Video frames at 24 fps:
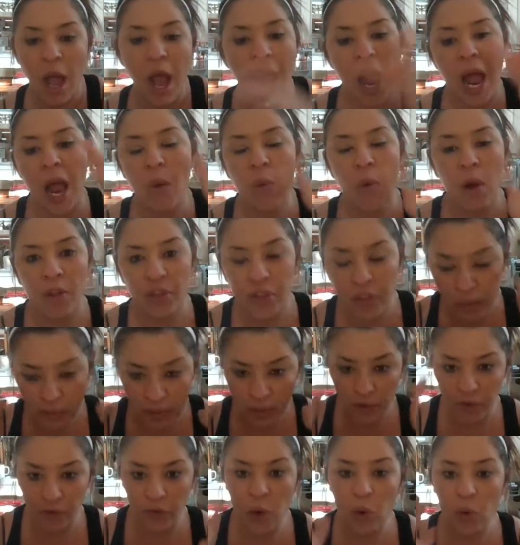I want them
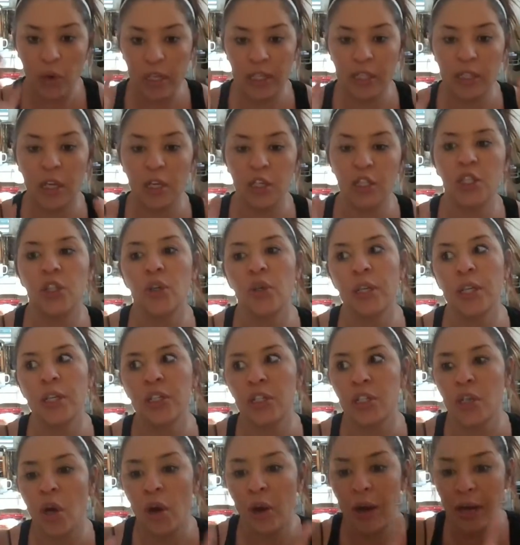to focus on shooting
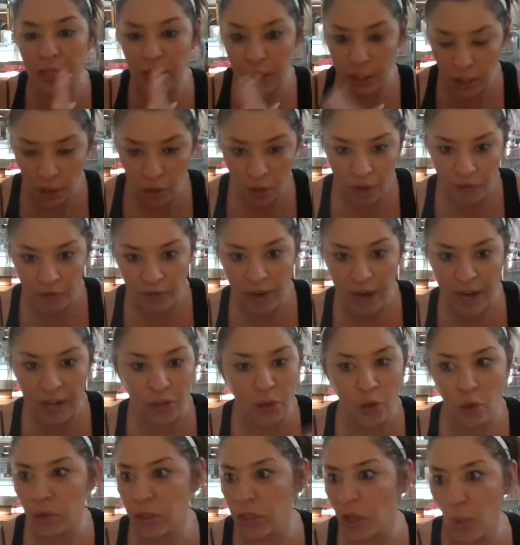star and certified.
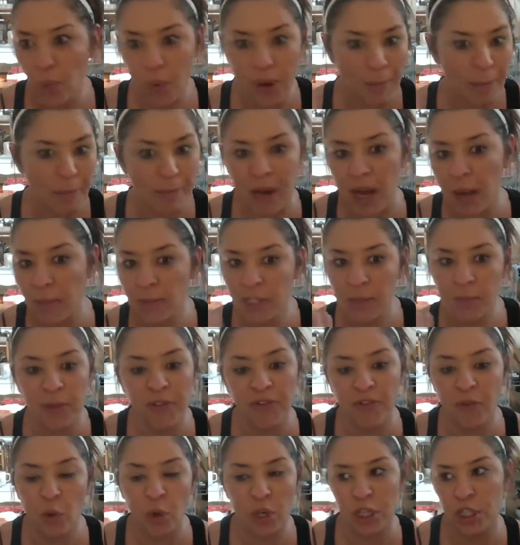Those are what comes
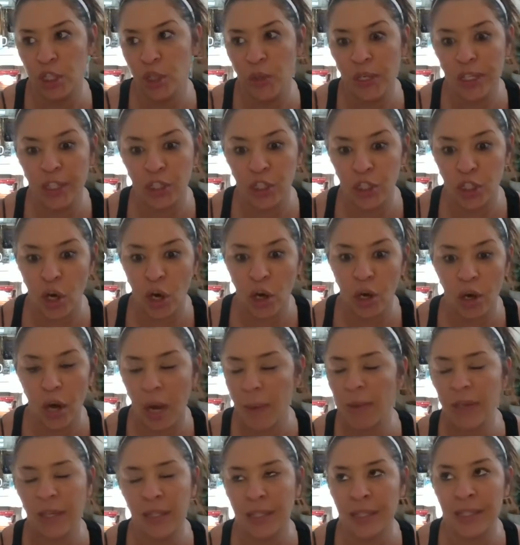before
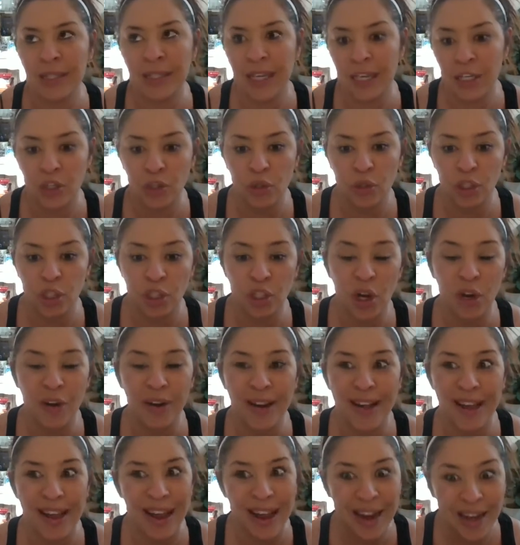sensational start
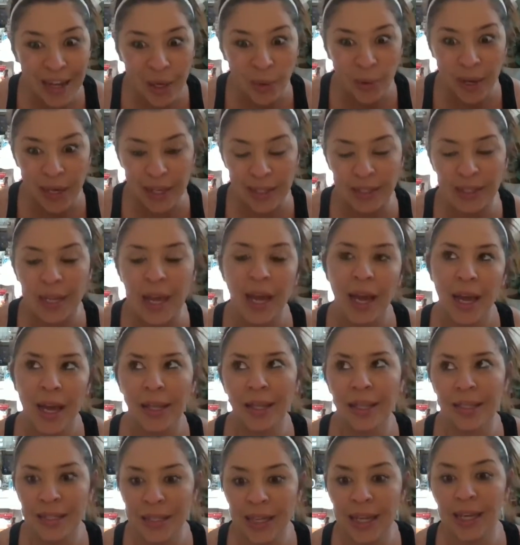anyways,
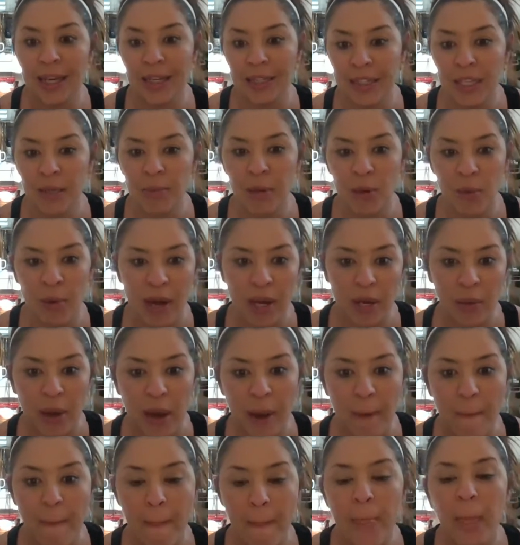unless they get a teamie right away.
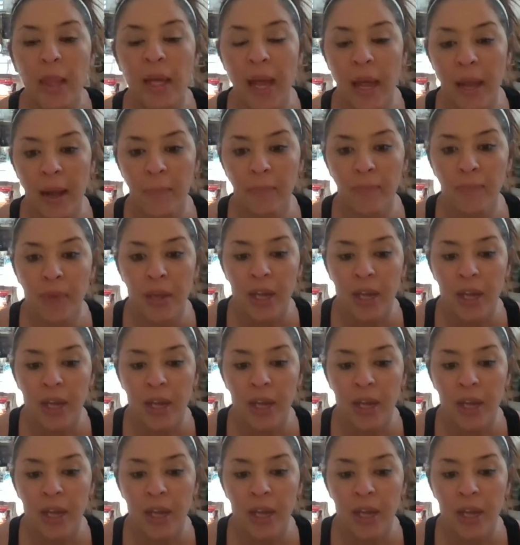Okay?